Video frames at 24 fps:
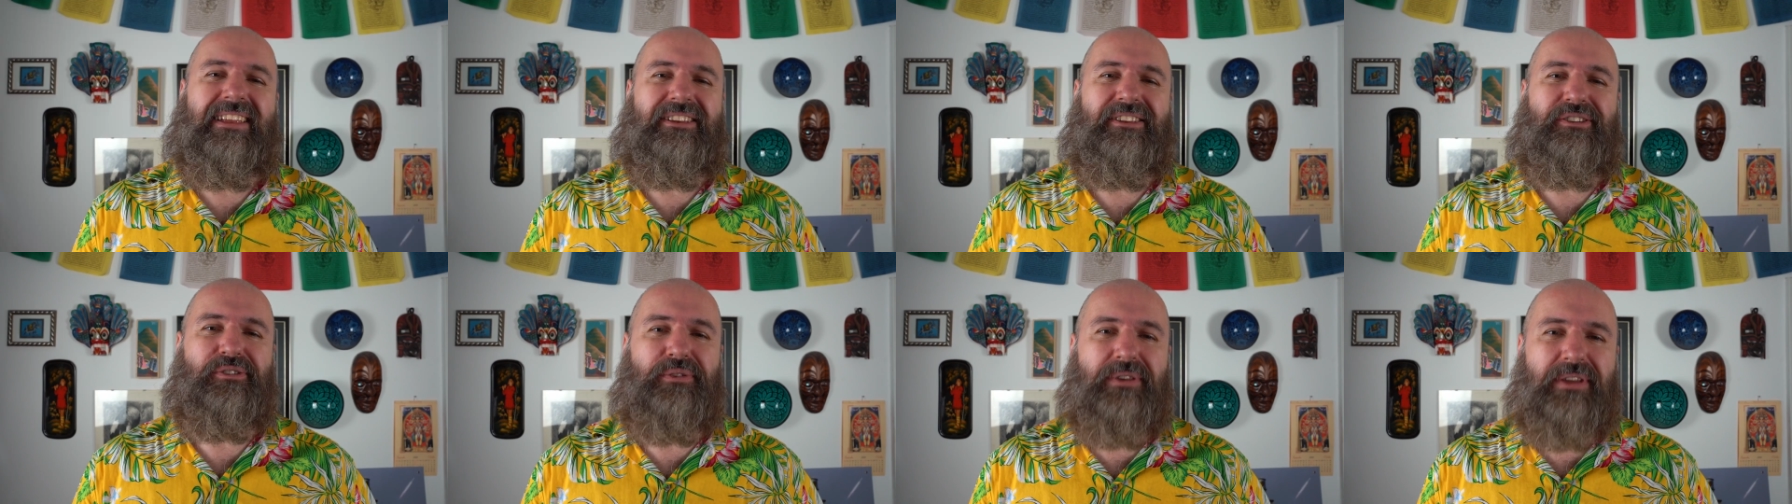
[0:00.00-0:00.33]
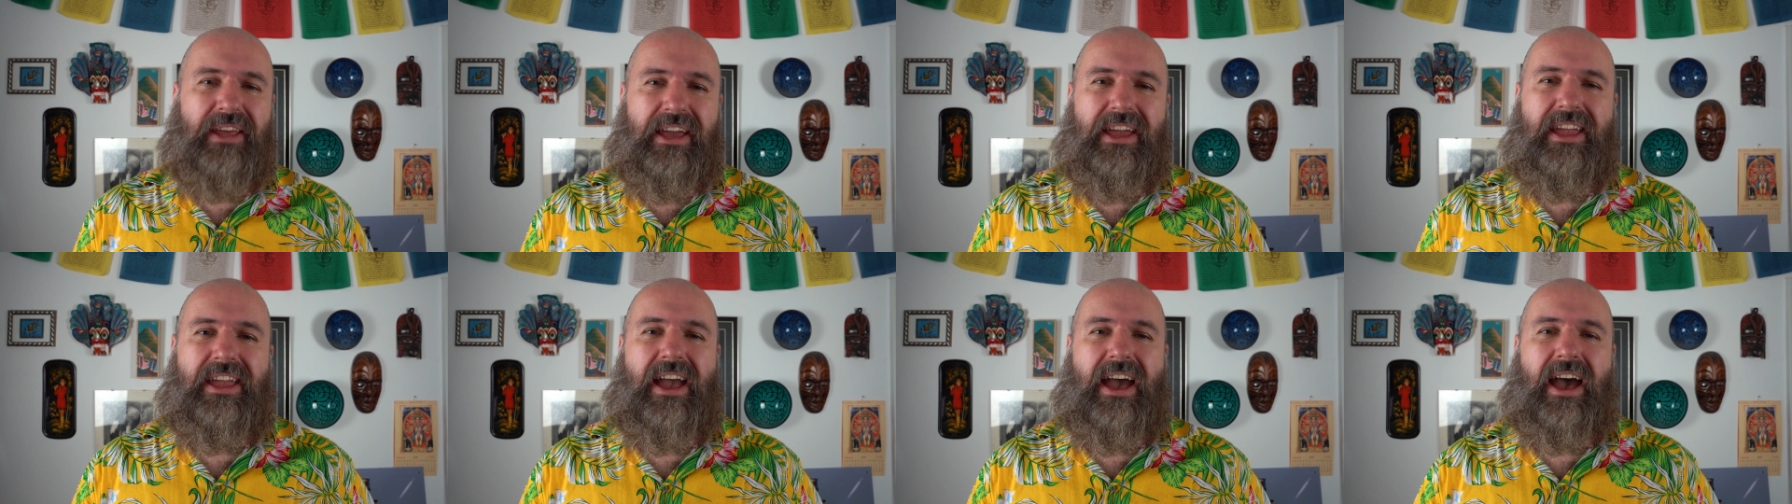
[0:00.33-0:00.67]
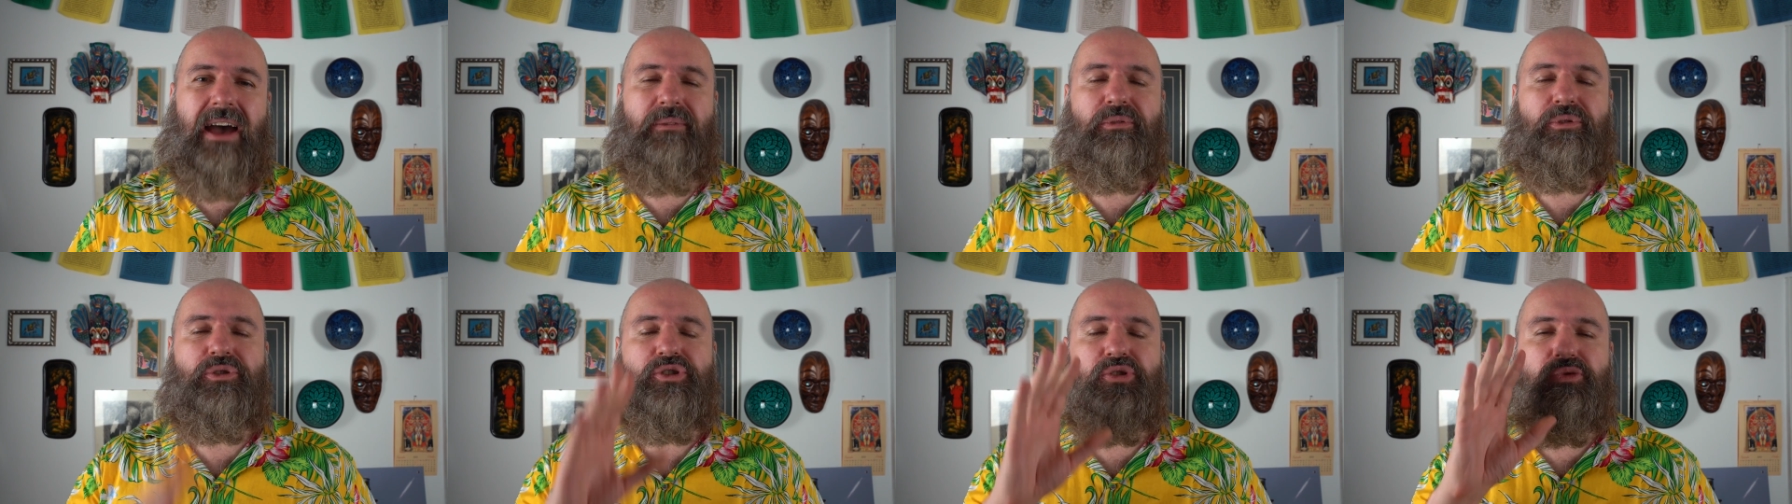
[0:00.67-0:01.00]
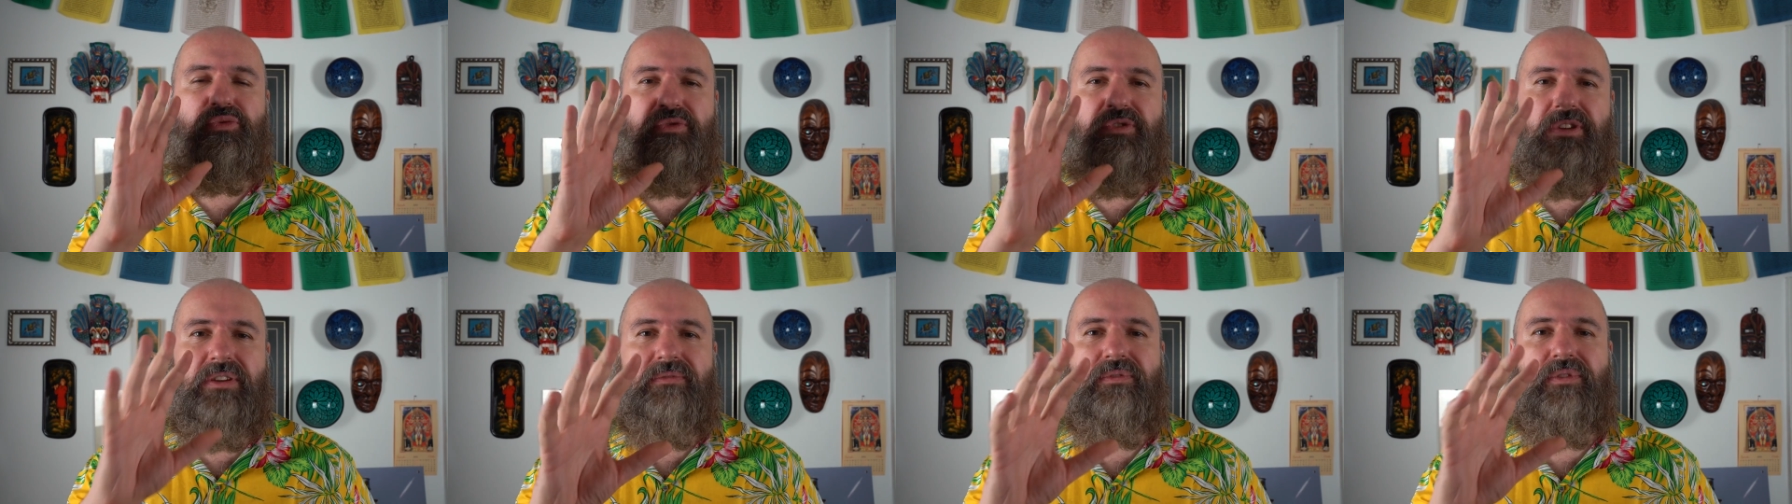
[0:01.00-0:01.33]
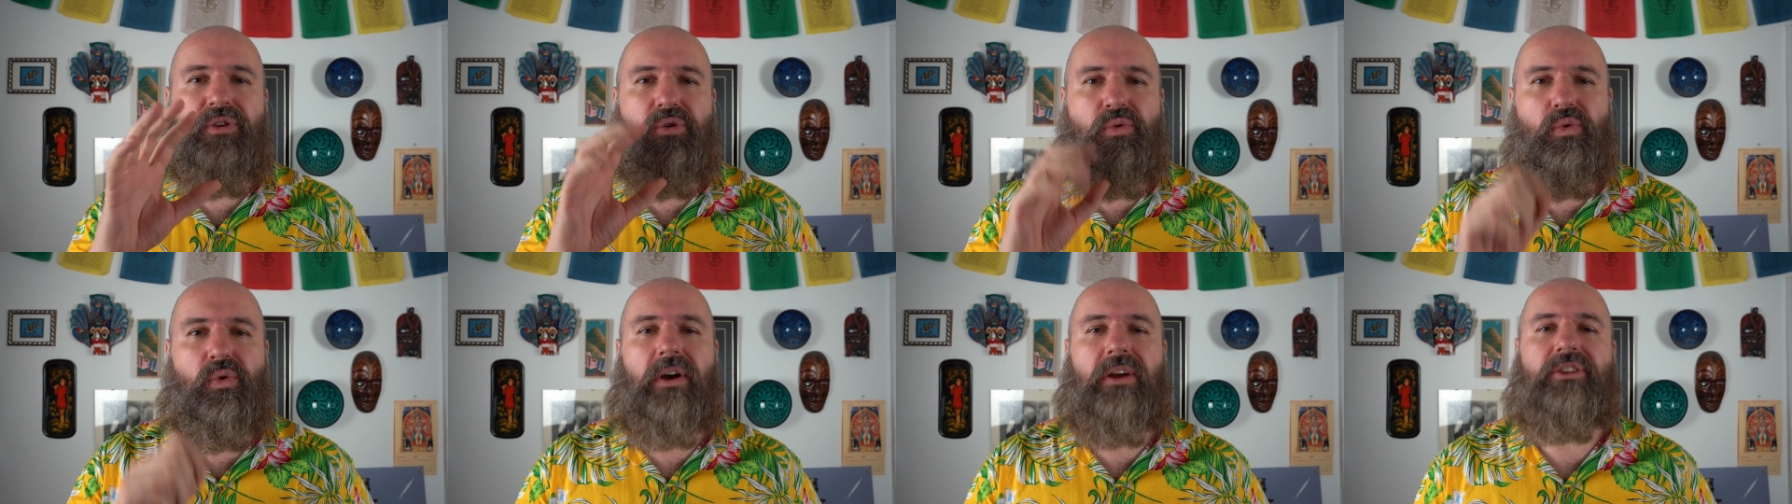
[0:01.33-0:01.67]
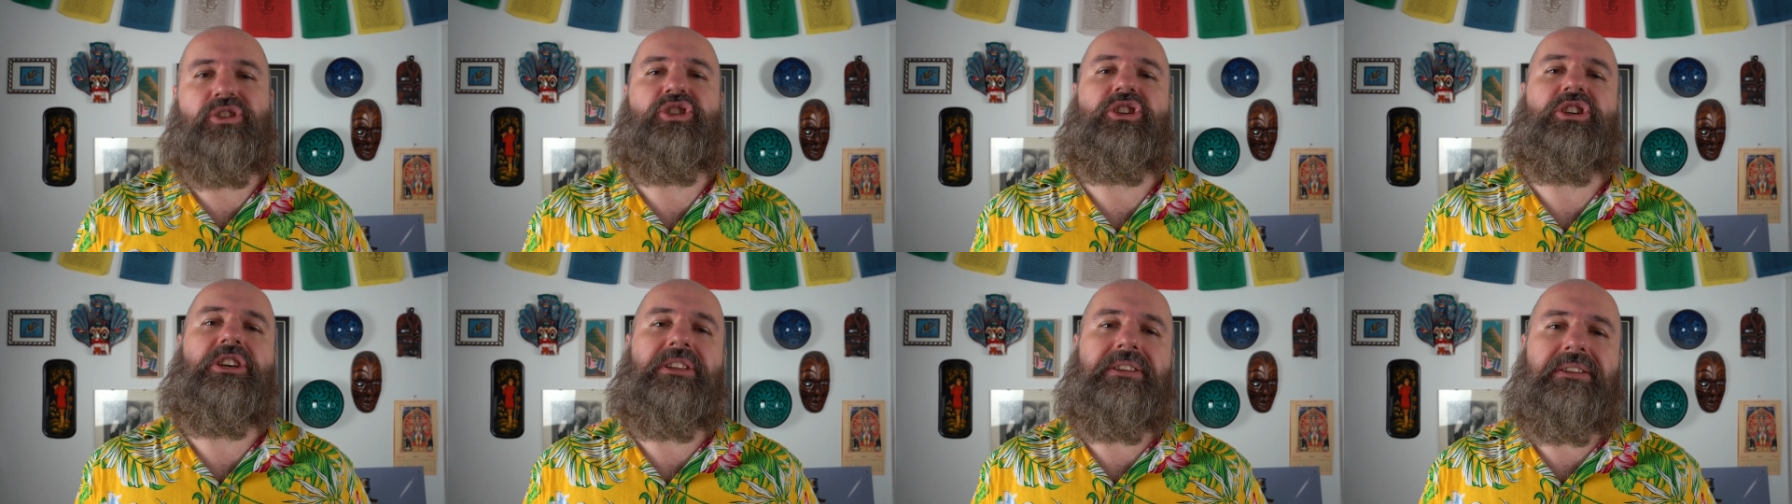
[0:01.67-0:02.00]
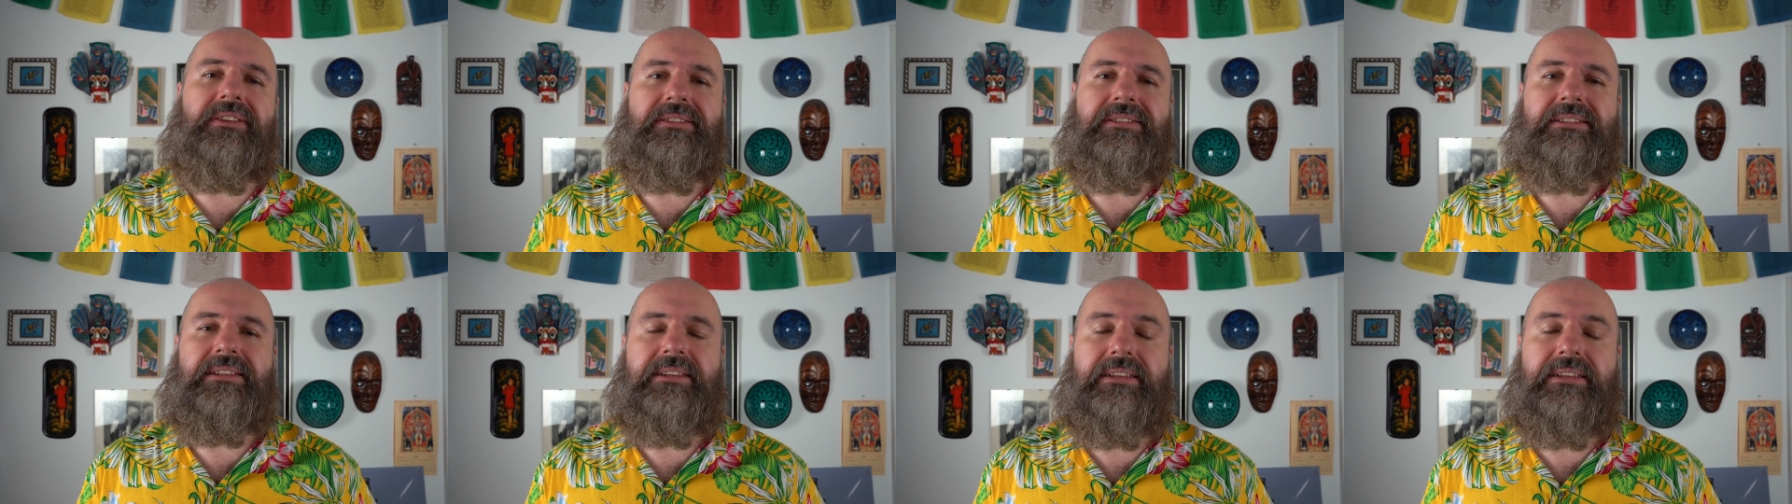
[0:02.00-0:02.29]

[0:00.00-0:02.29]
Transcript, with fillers: Today, I want to review a genius